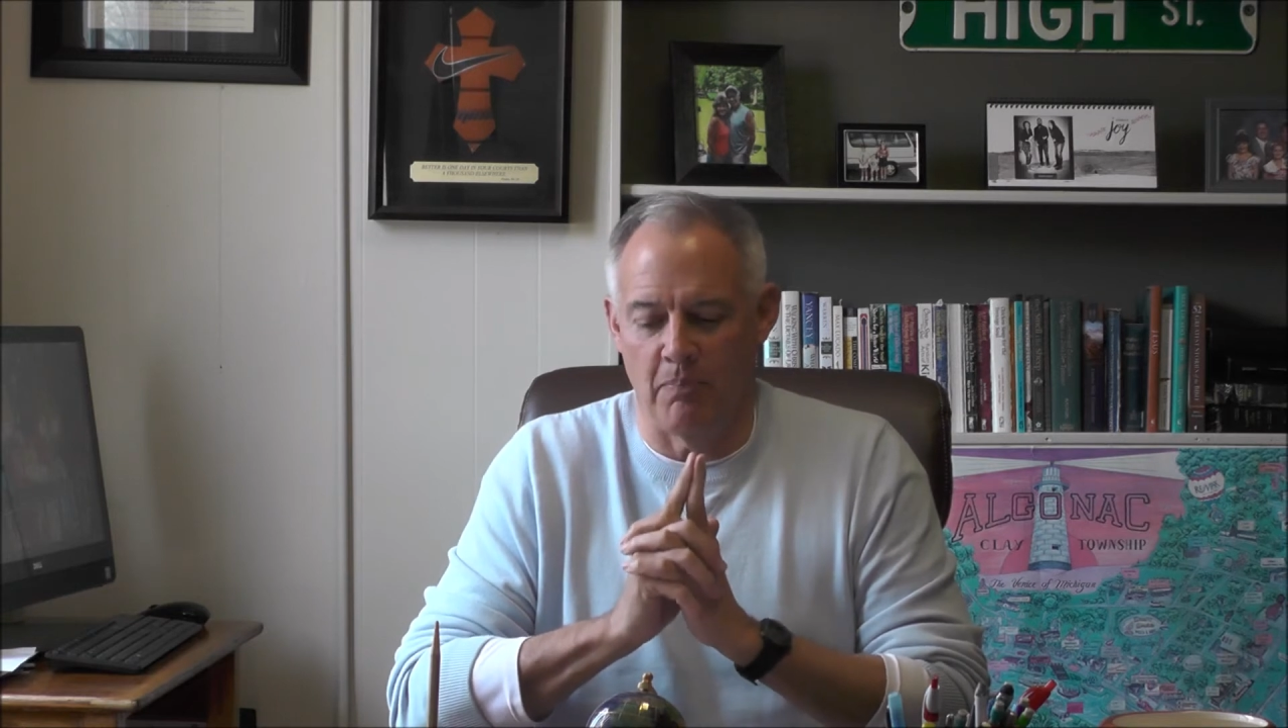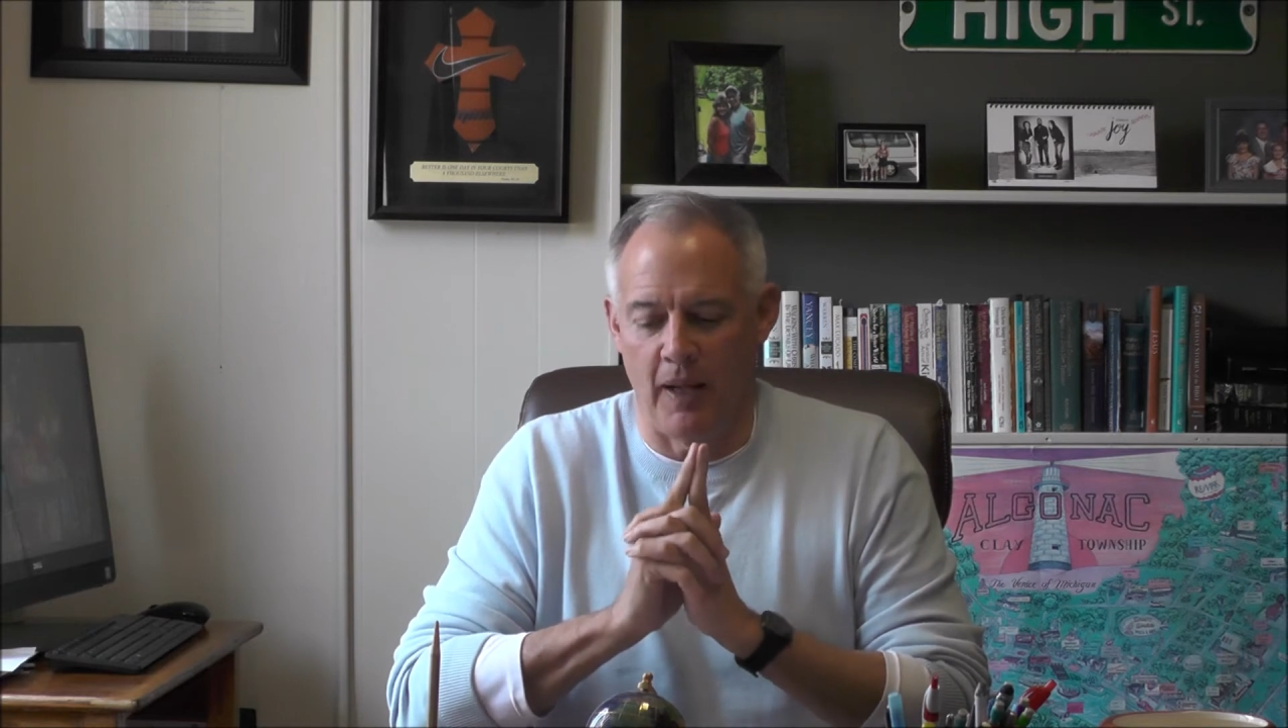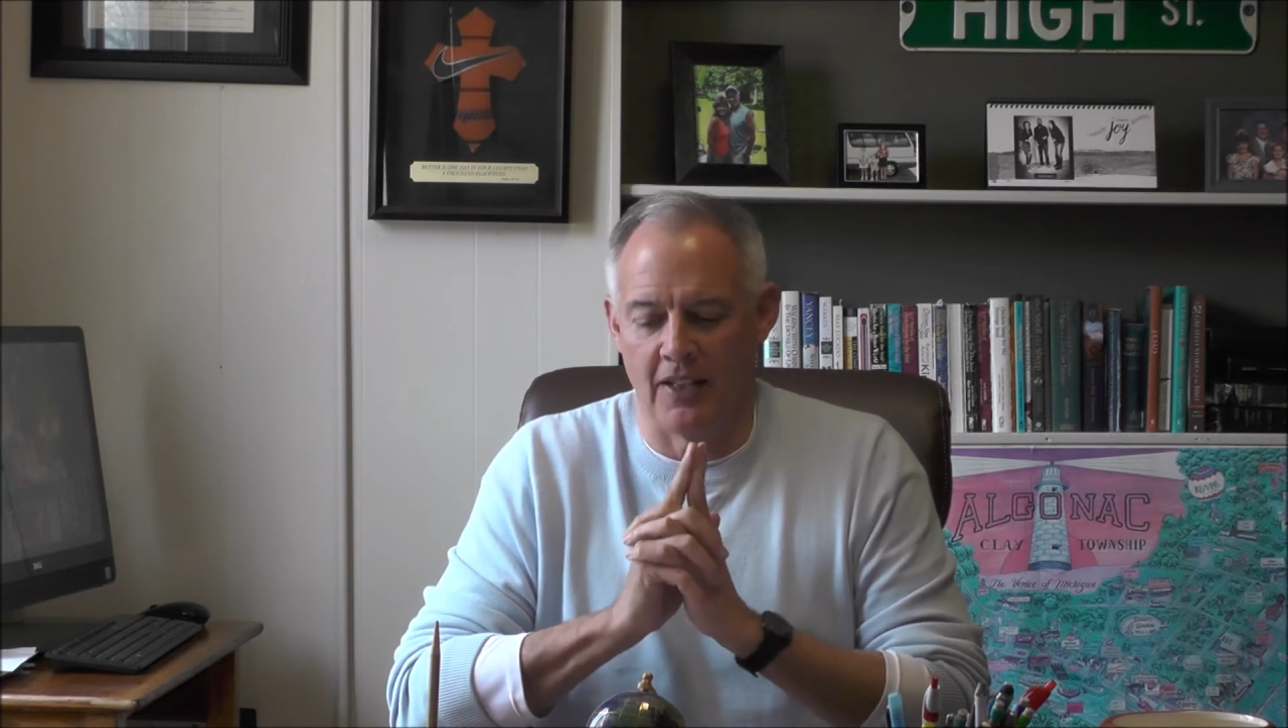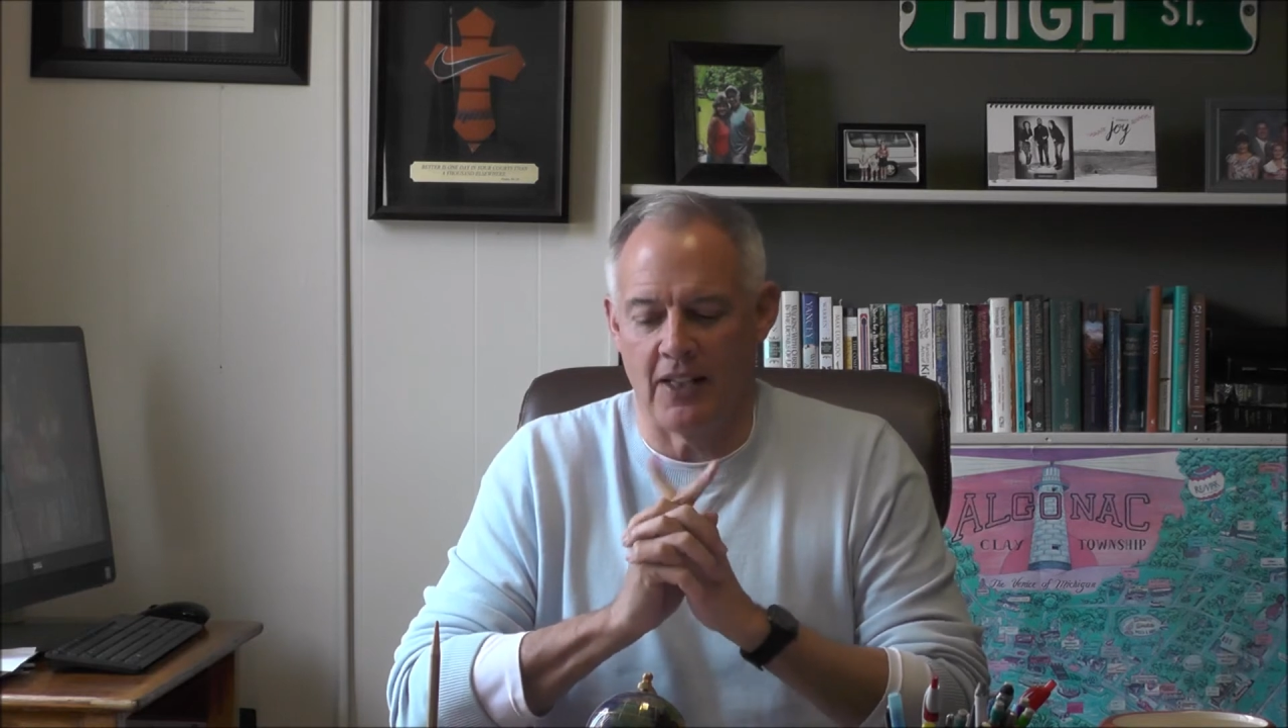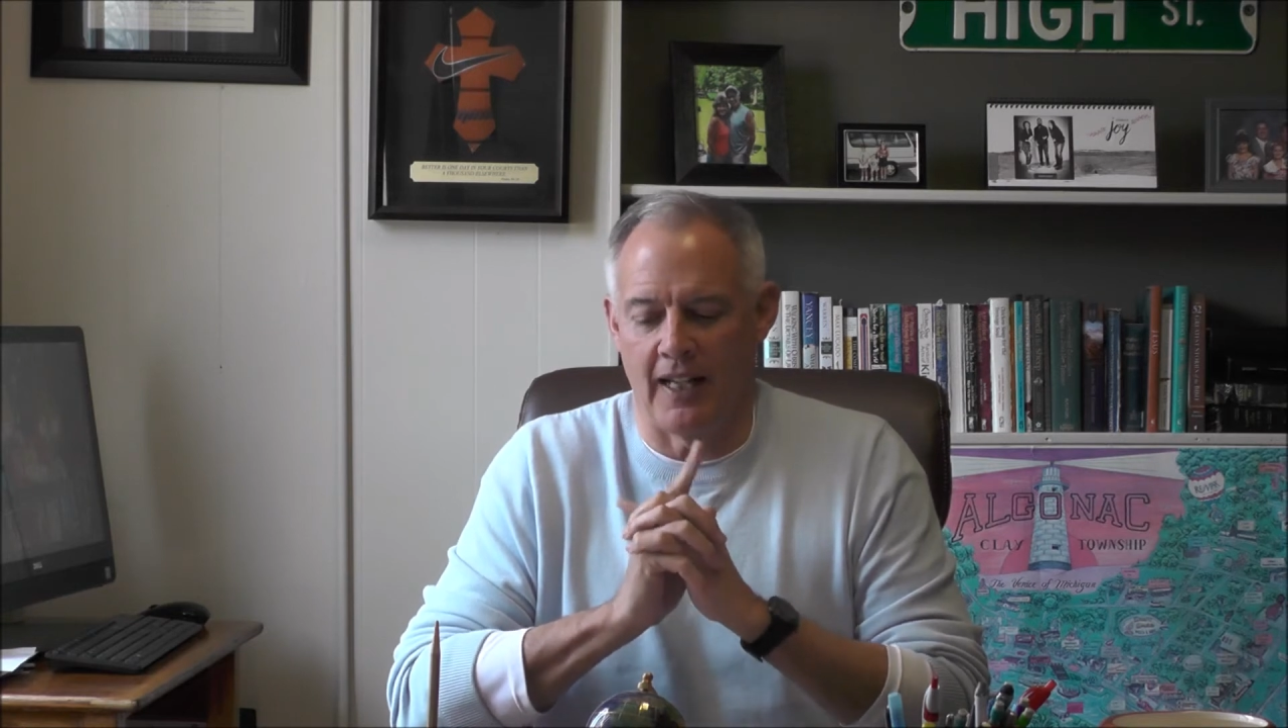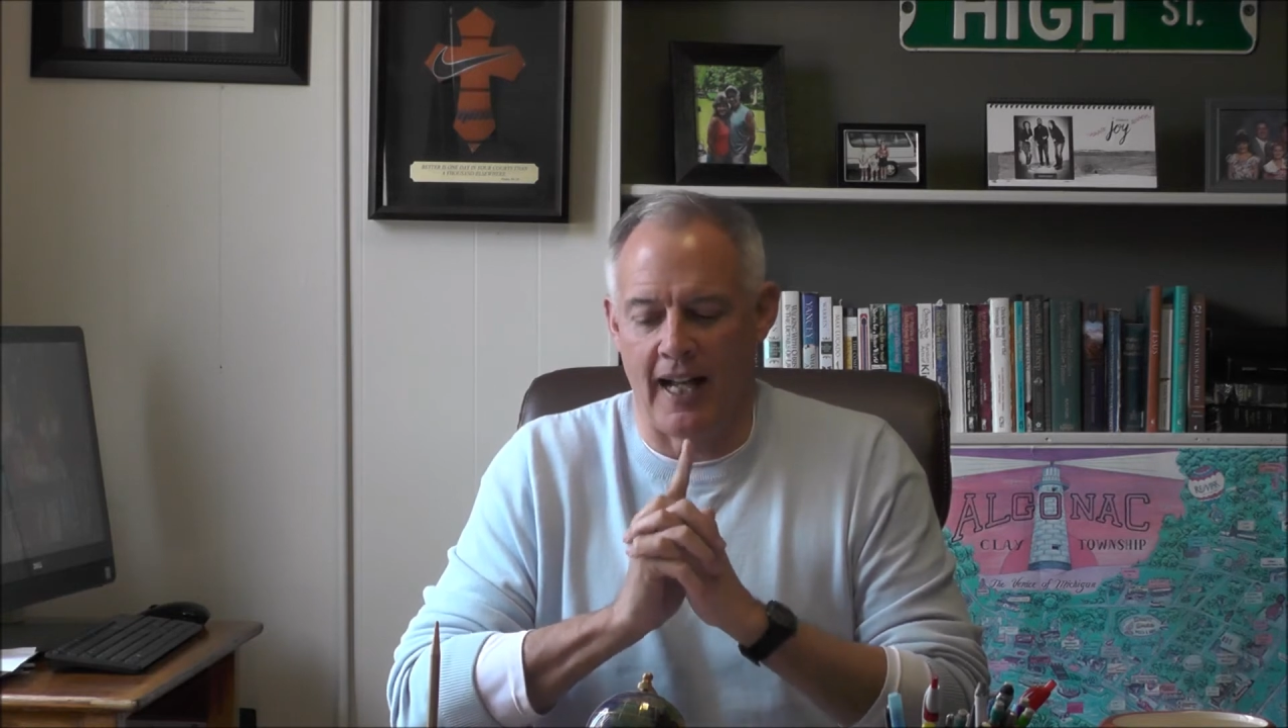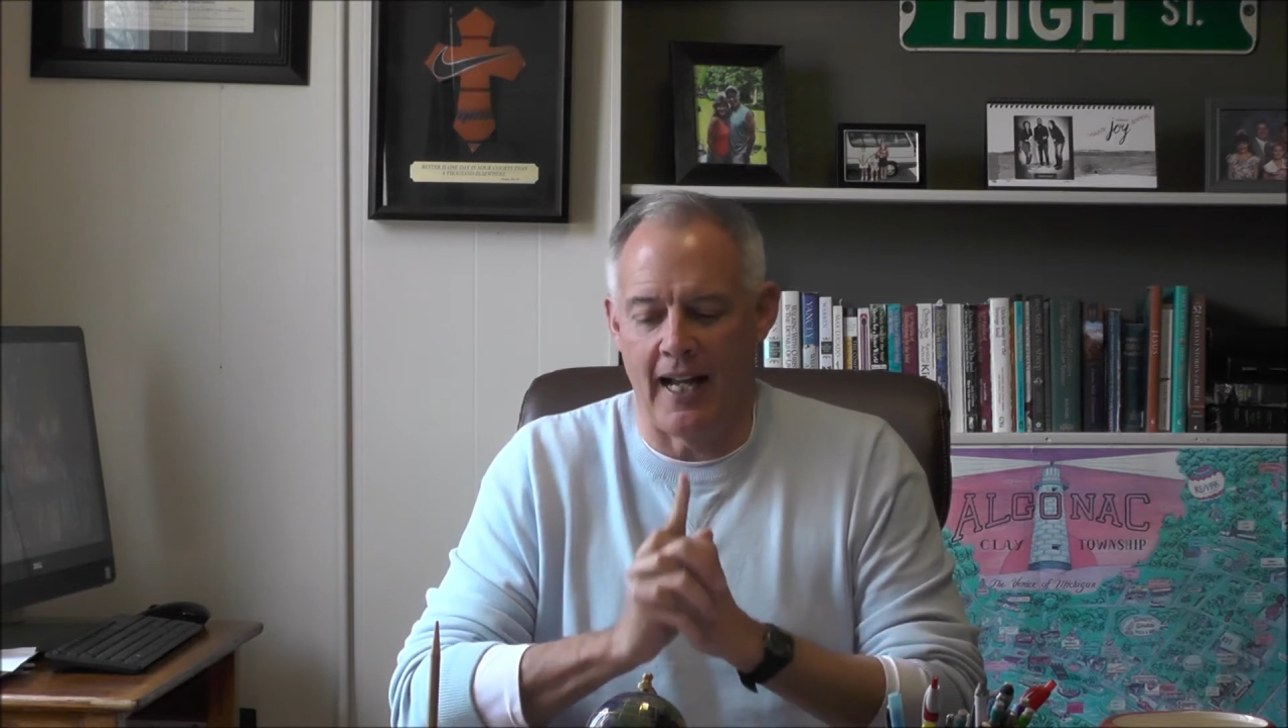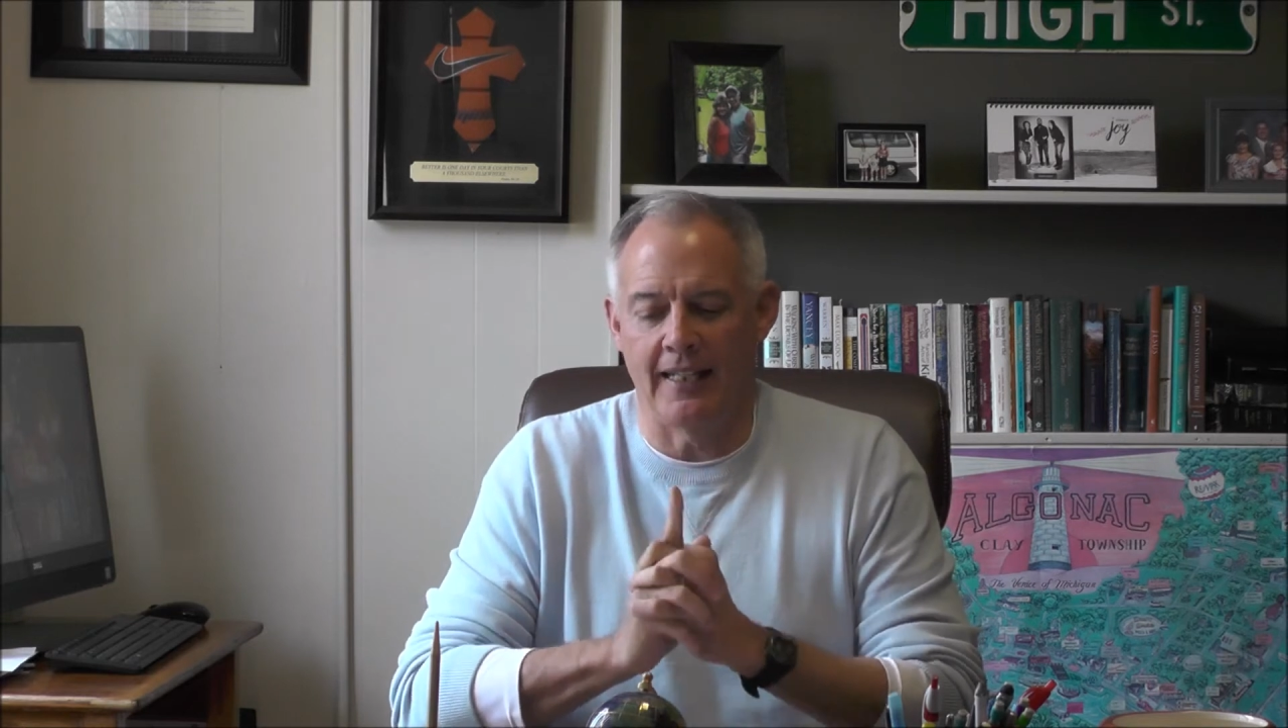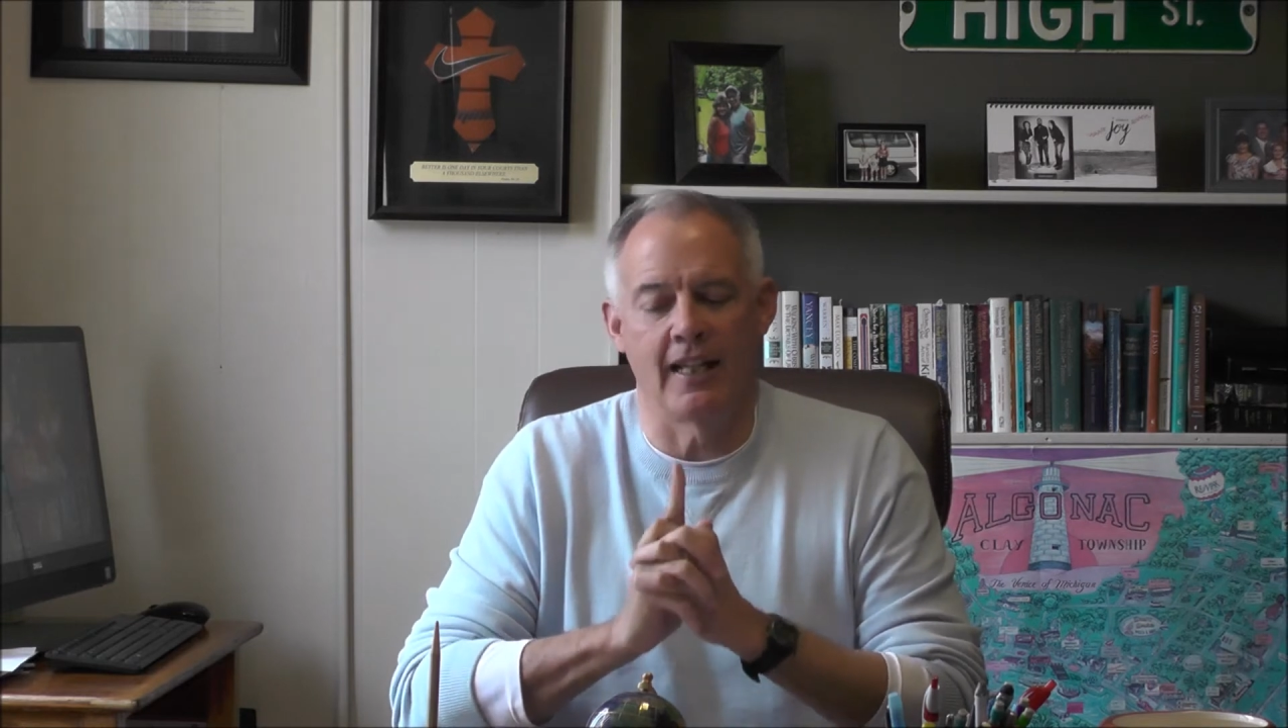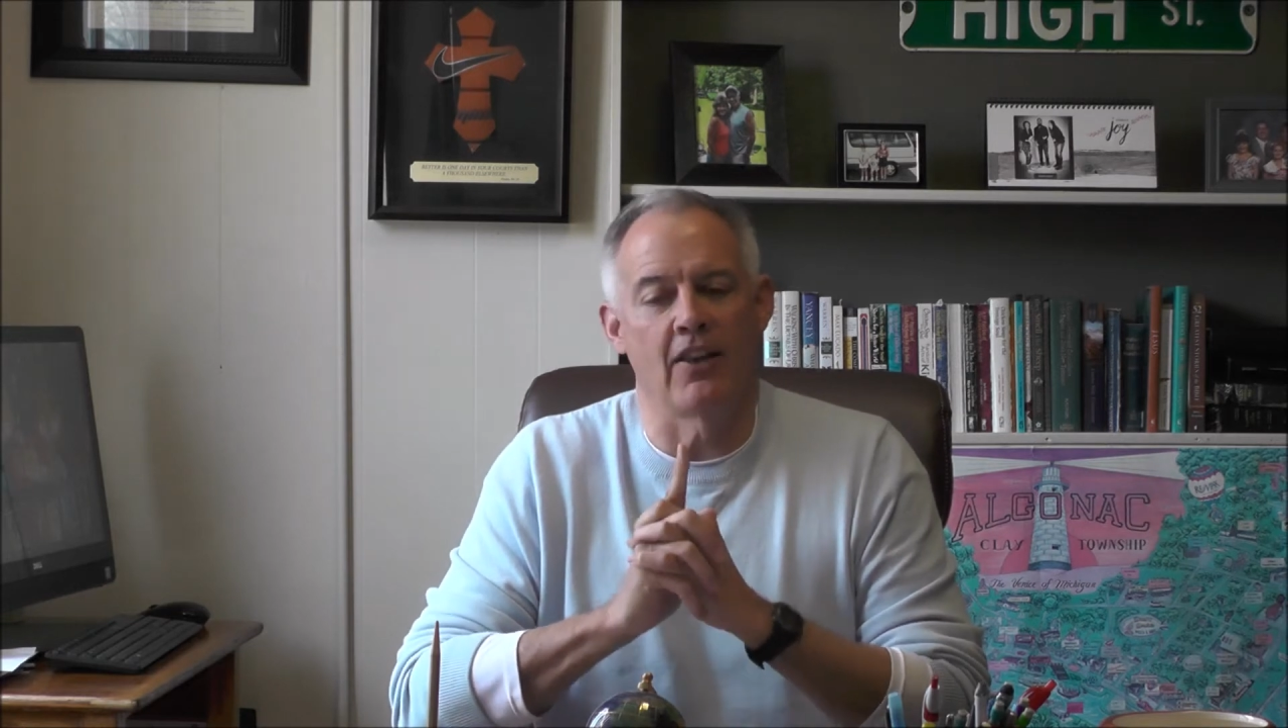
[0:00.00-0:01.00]
is based on the
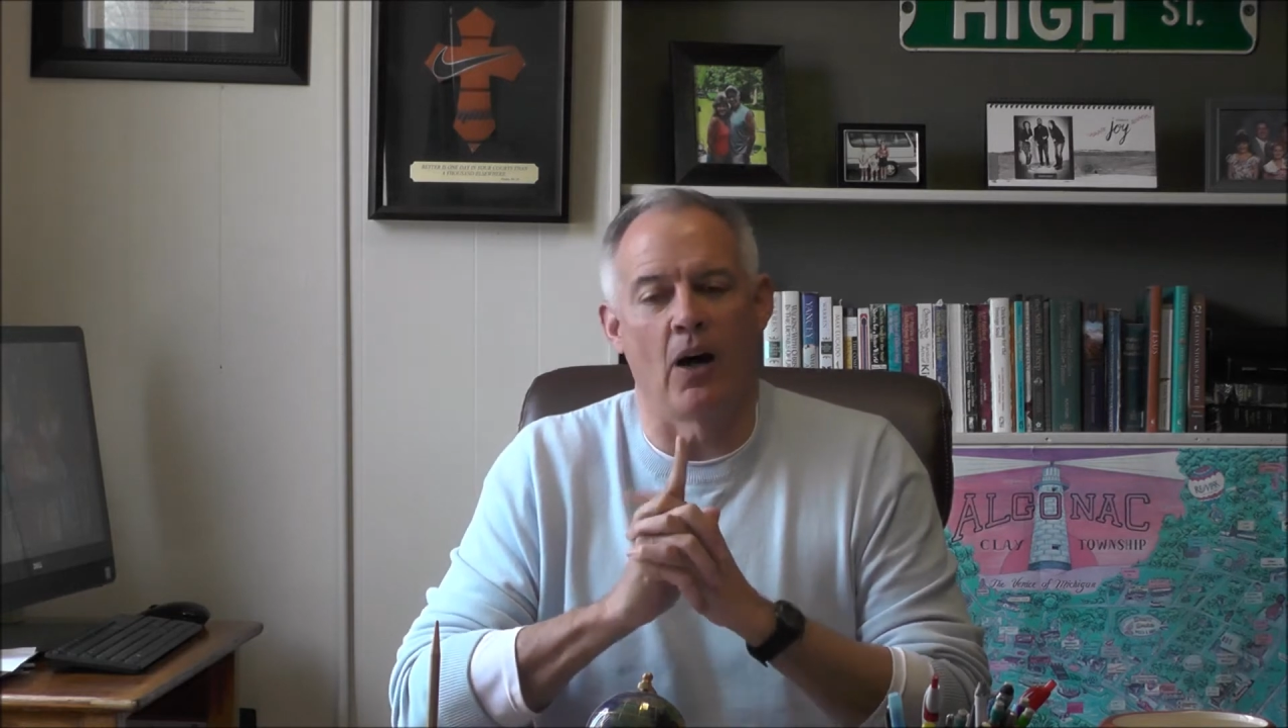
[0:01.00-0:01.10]
idea